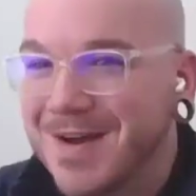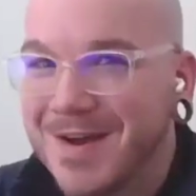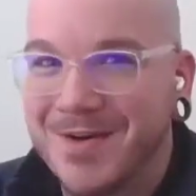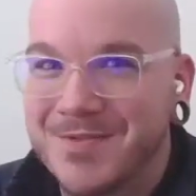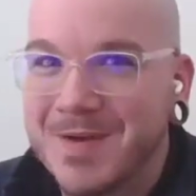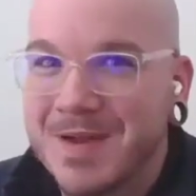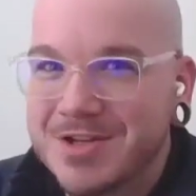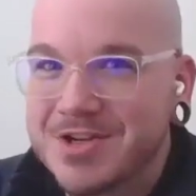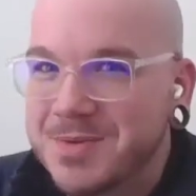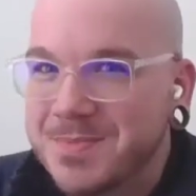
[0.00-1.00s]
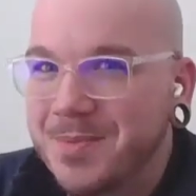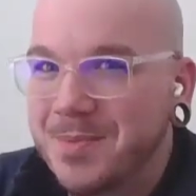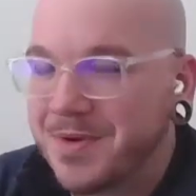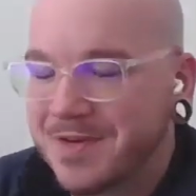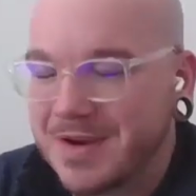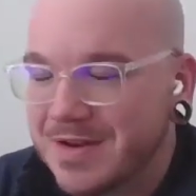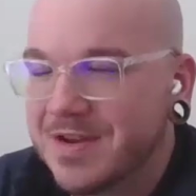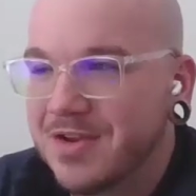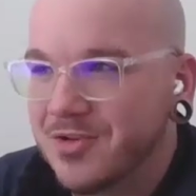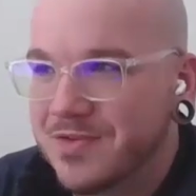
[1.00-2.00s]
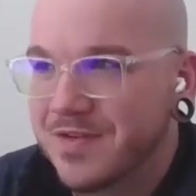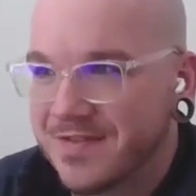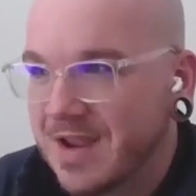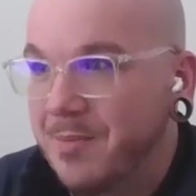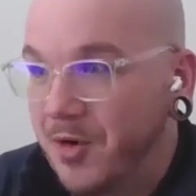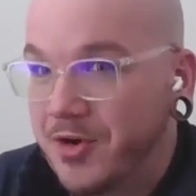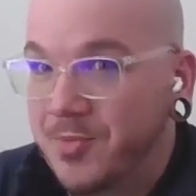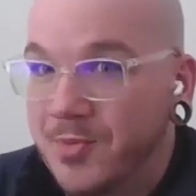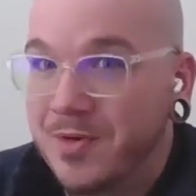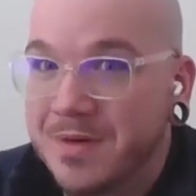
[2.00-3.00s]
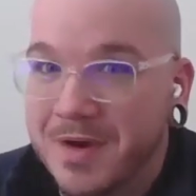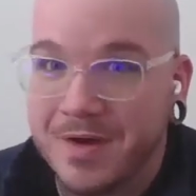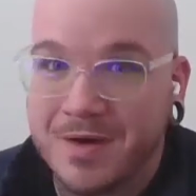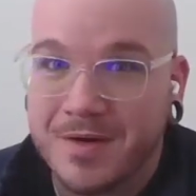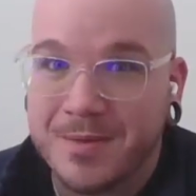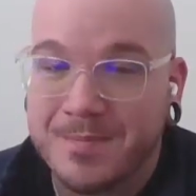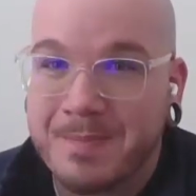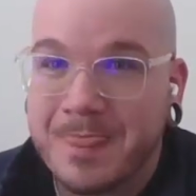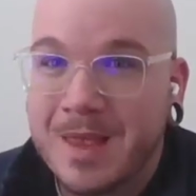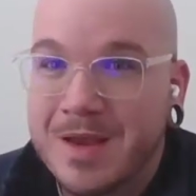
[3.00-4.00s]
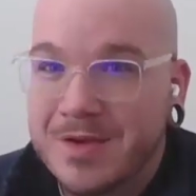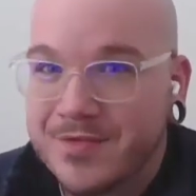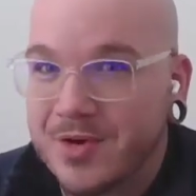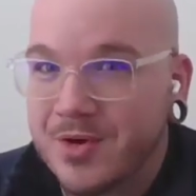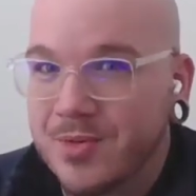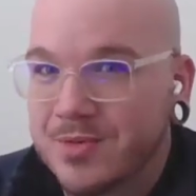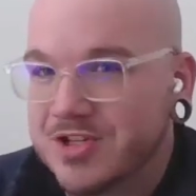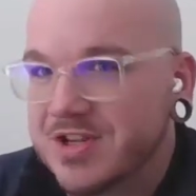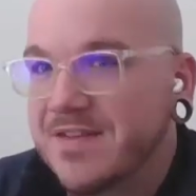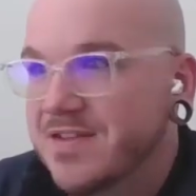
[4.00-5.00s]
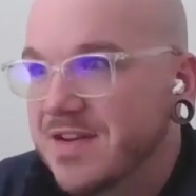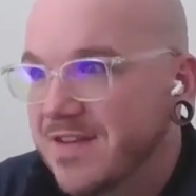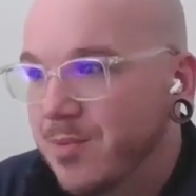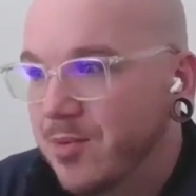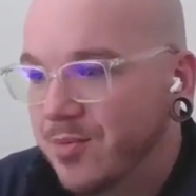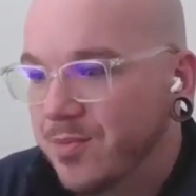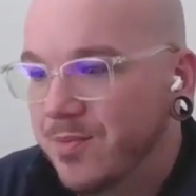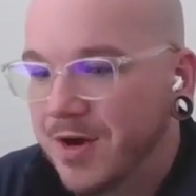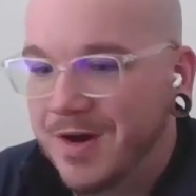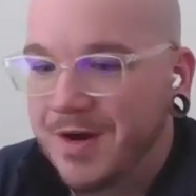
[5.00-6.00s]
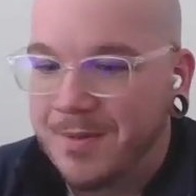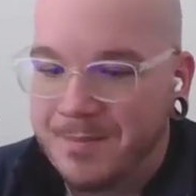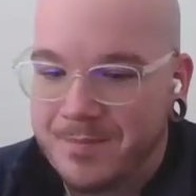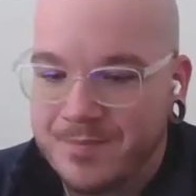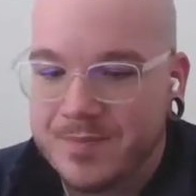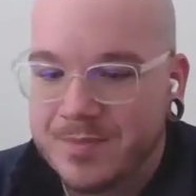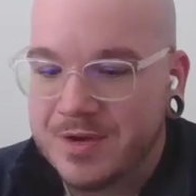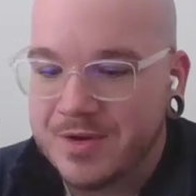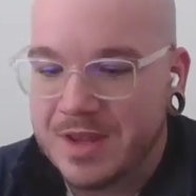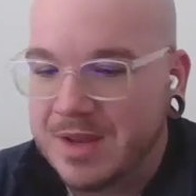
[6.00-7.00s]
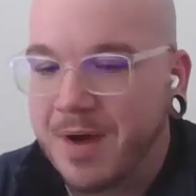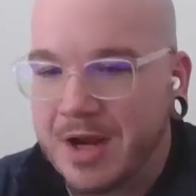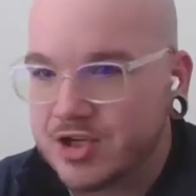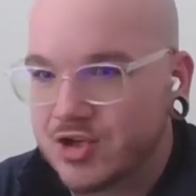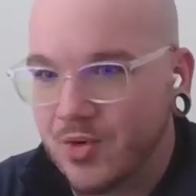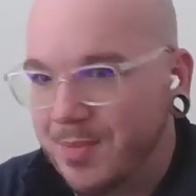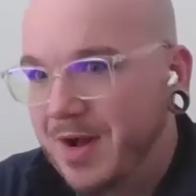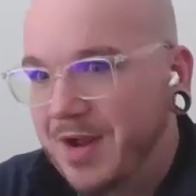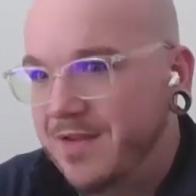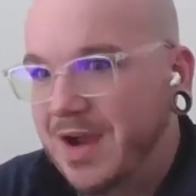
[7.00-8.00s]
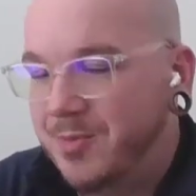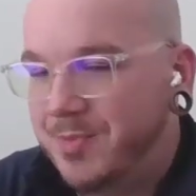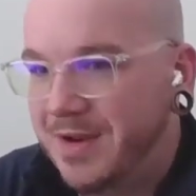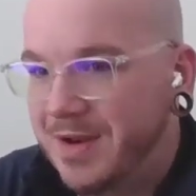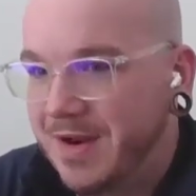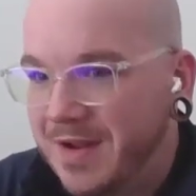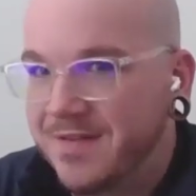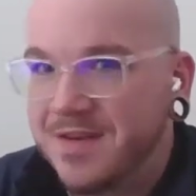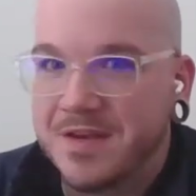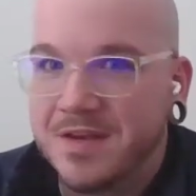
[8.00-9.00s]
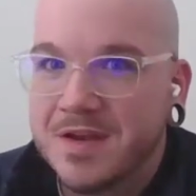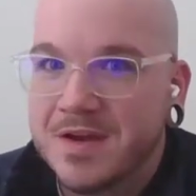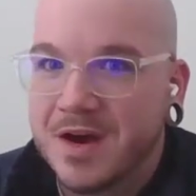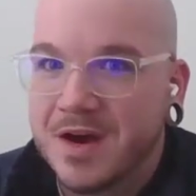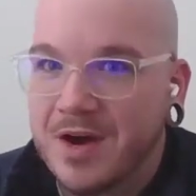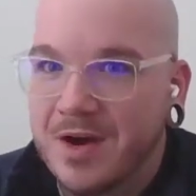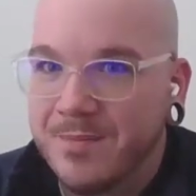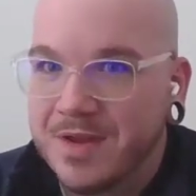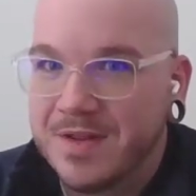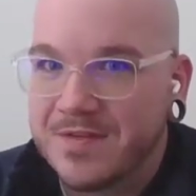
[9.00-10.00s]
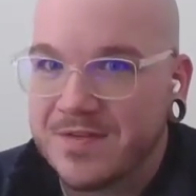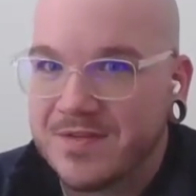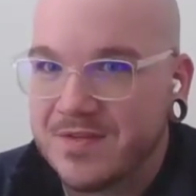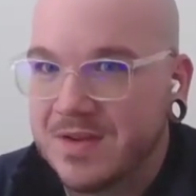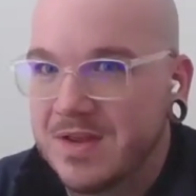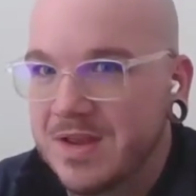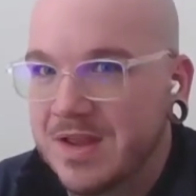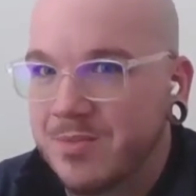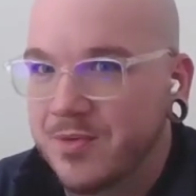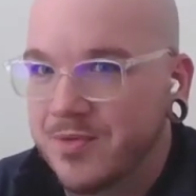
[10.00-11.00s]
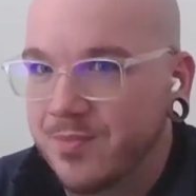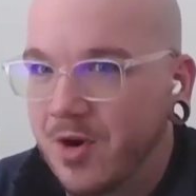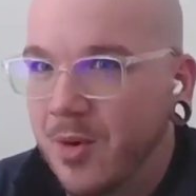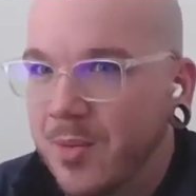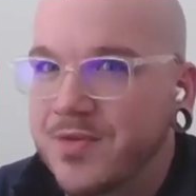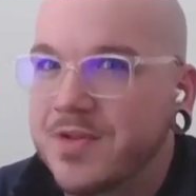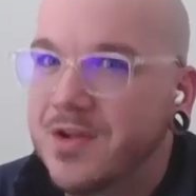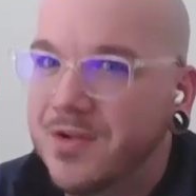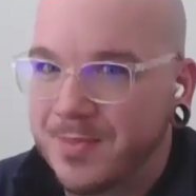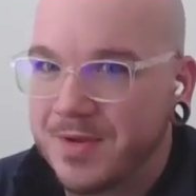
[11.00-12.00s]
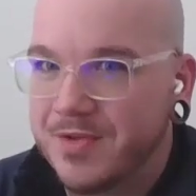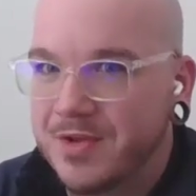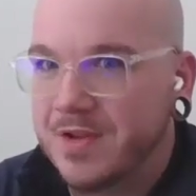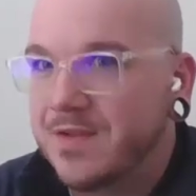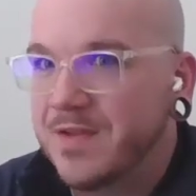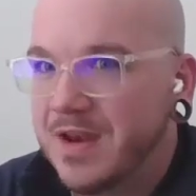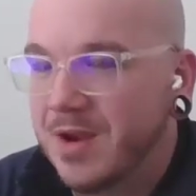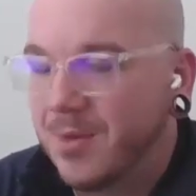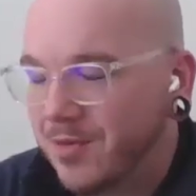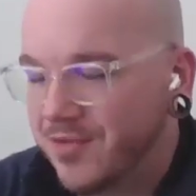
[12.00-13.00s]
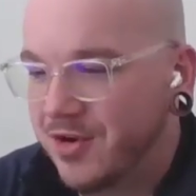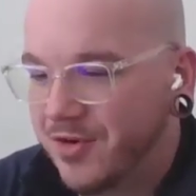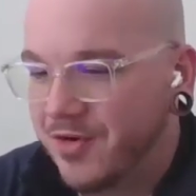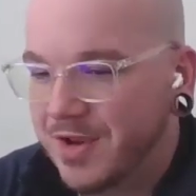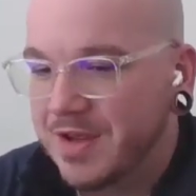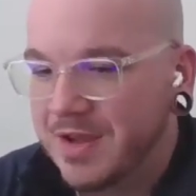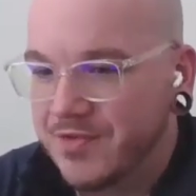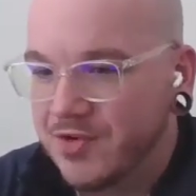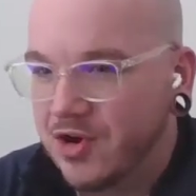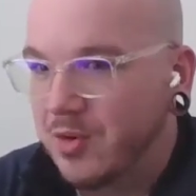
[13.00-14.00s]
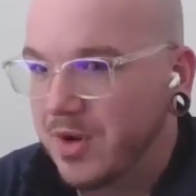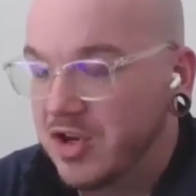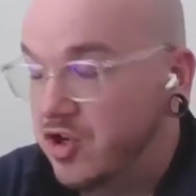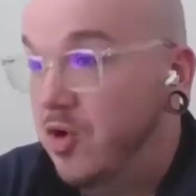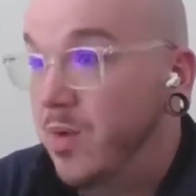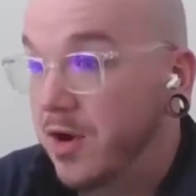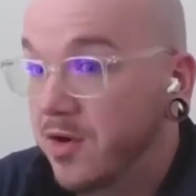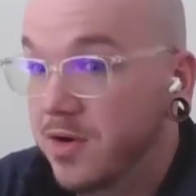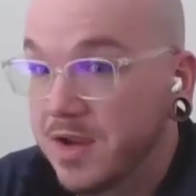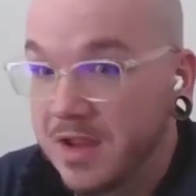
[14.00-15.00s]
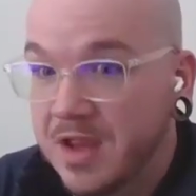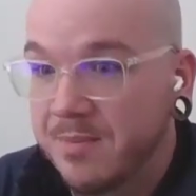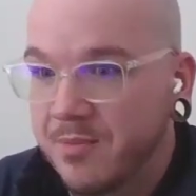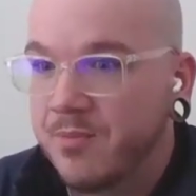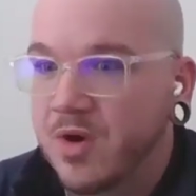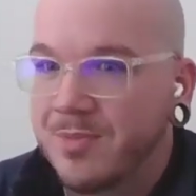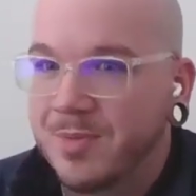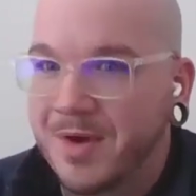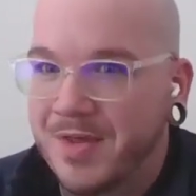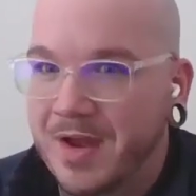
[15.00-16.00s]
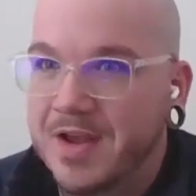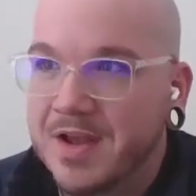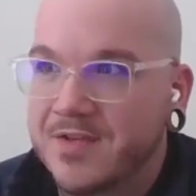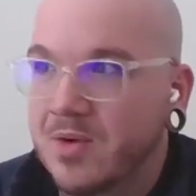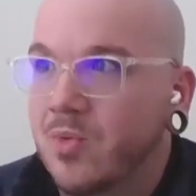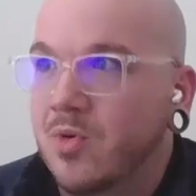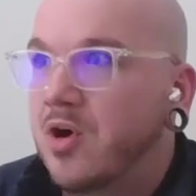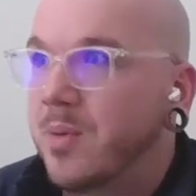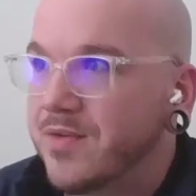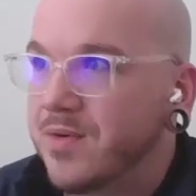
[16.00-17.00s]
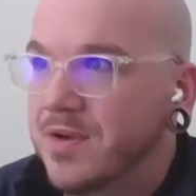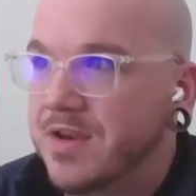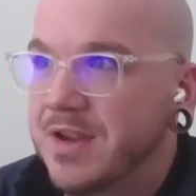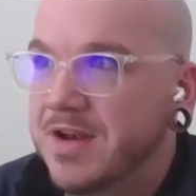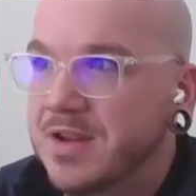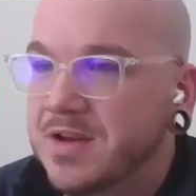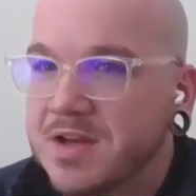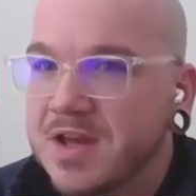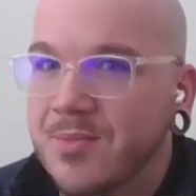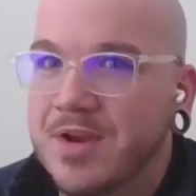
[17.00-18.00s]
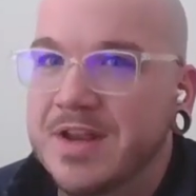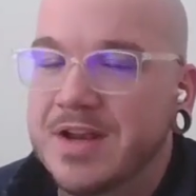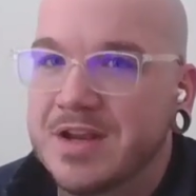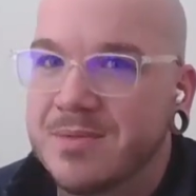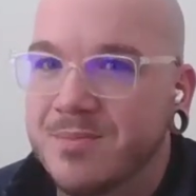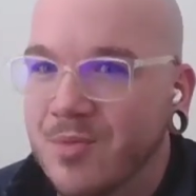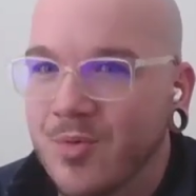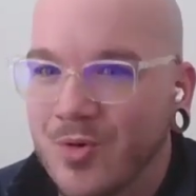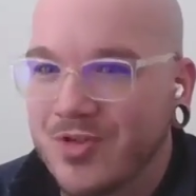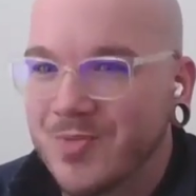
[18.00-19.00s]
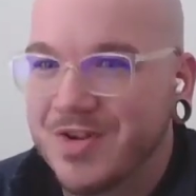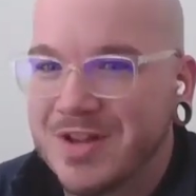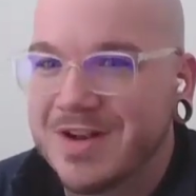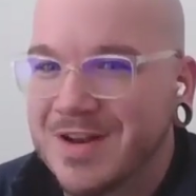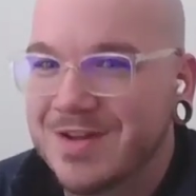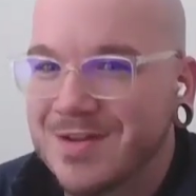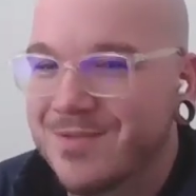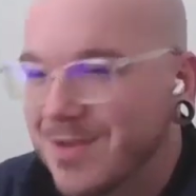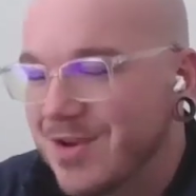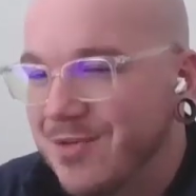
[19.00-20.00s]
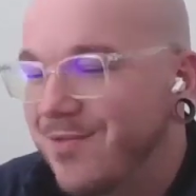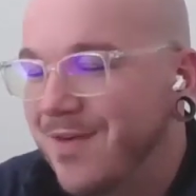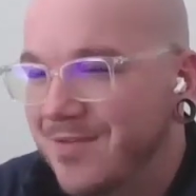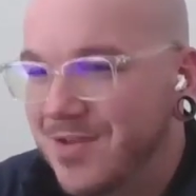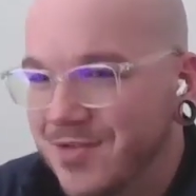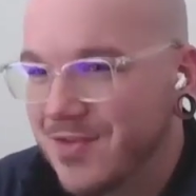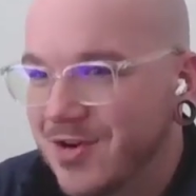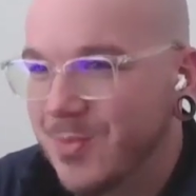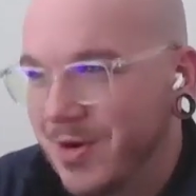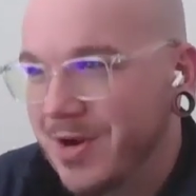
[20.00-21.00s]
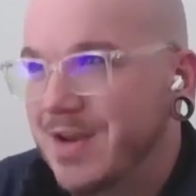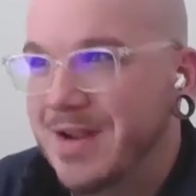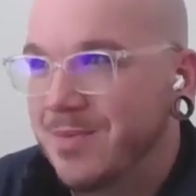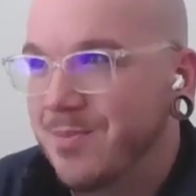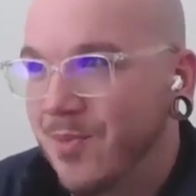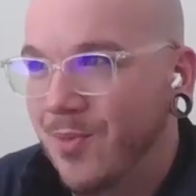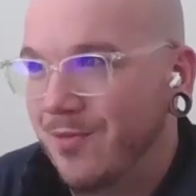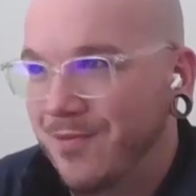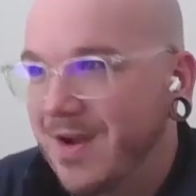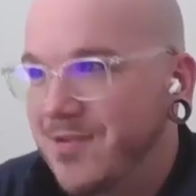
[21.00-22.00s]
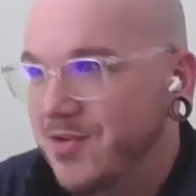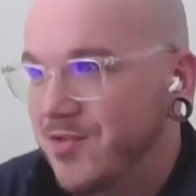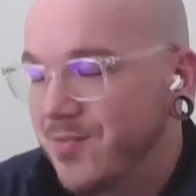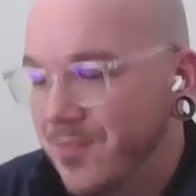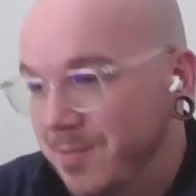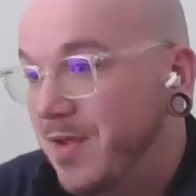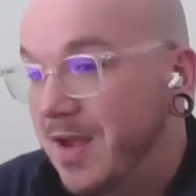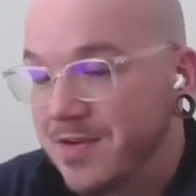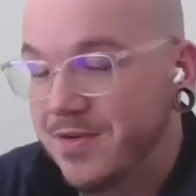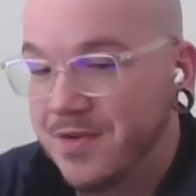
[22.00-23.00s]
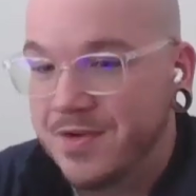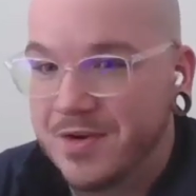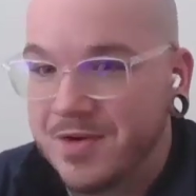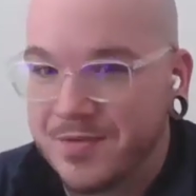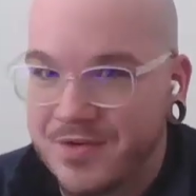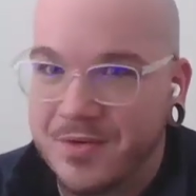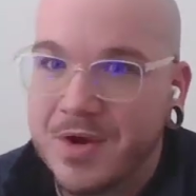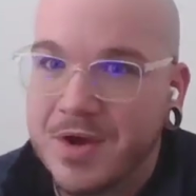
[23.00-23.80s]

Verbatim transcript: Um, just to be able to continue to stay marketable. Um, mm-hmm. So, just as an example, um, you know, in my short amount of time in being in IT, um, it's it, it, was always really clear to me that that network security is going nowhere and, and, what i mean by that is that we're always going to need it and we need it more than we needed it you know five years ago and we're going to need it more five years from then too you know so